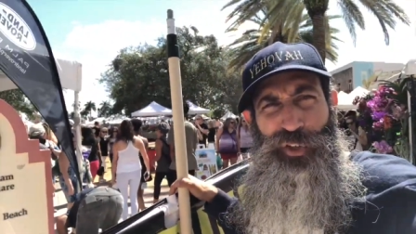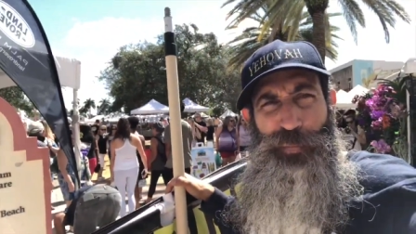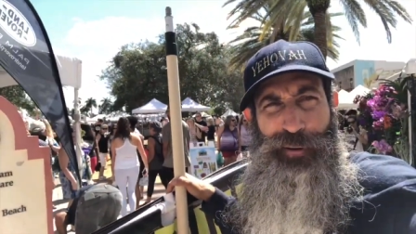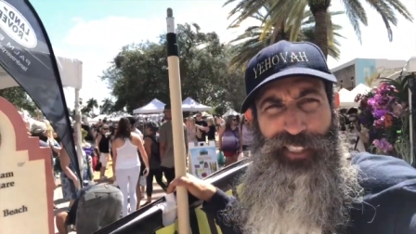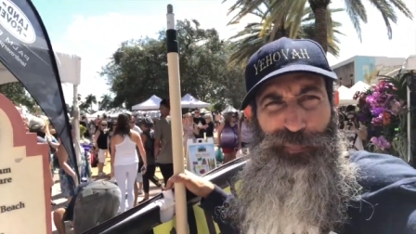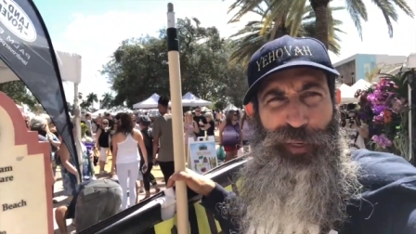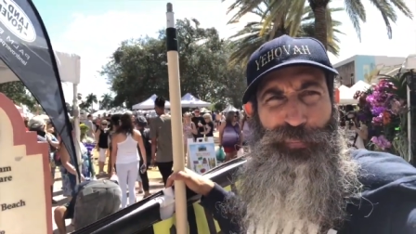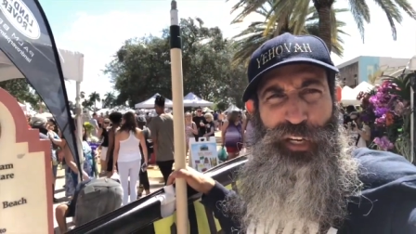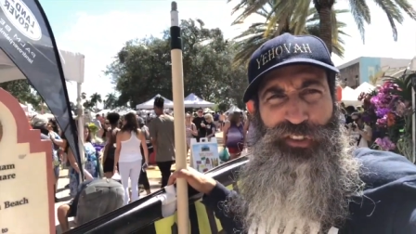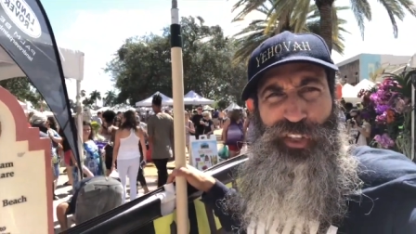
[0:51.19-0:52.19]
you best be
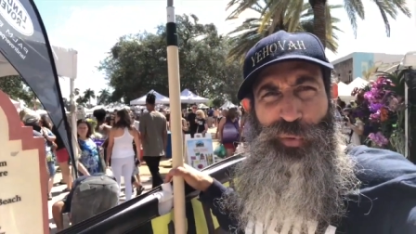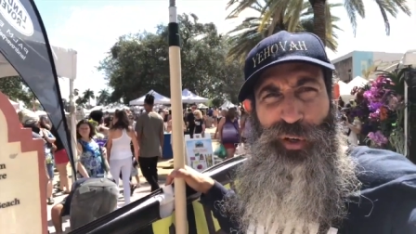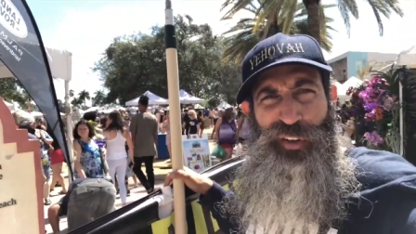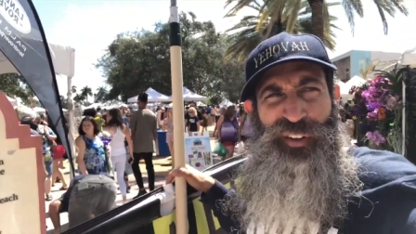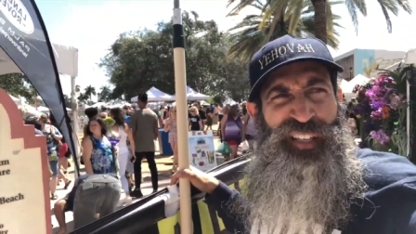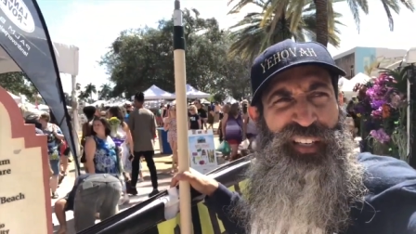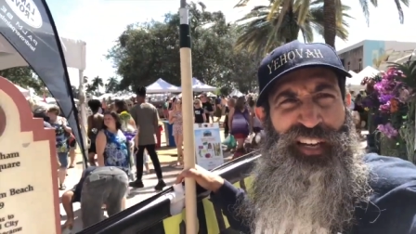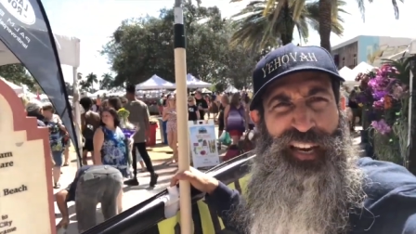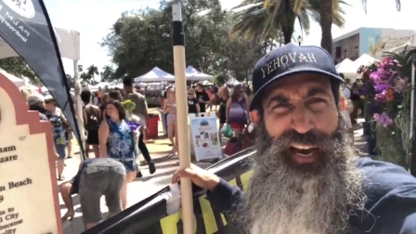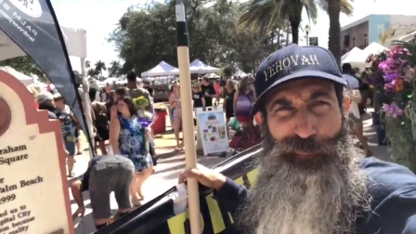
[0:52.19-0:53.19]
preaching the word
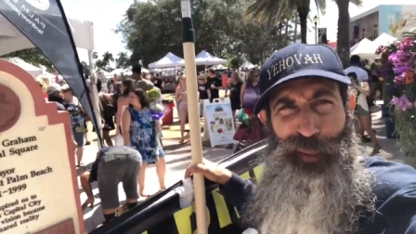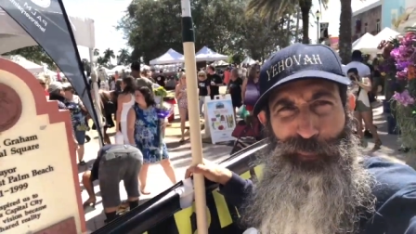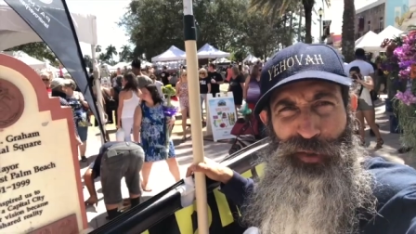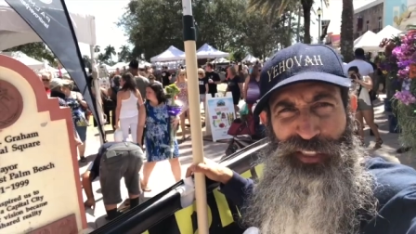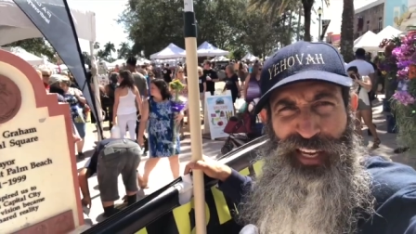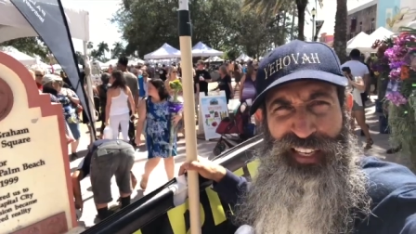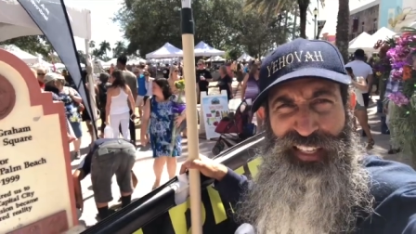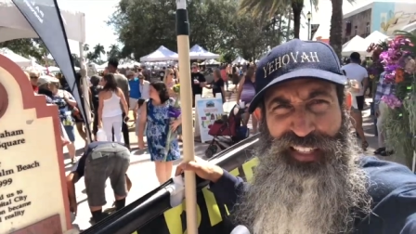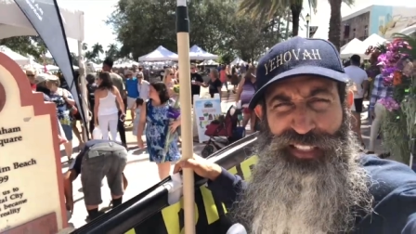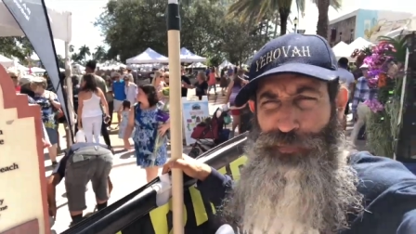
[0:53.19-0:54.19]
and not be
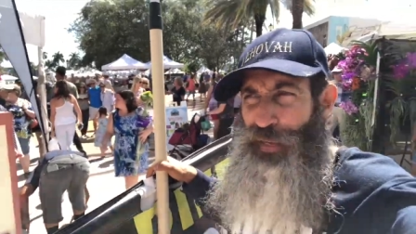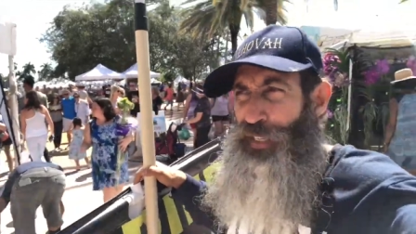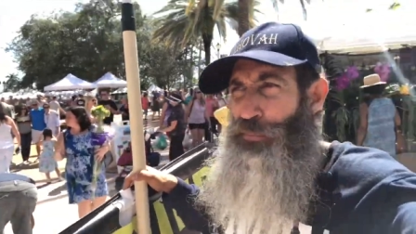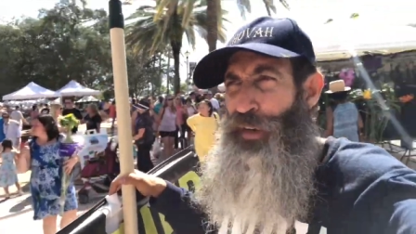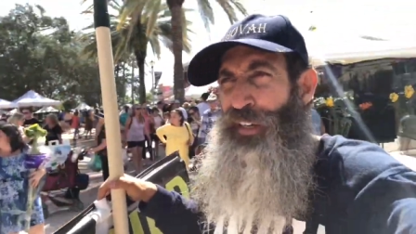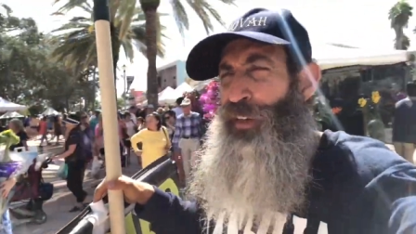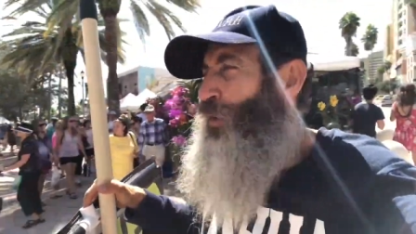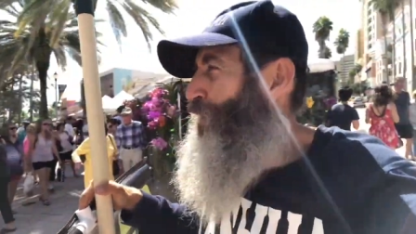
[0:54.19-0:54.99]
partaking and spending money on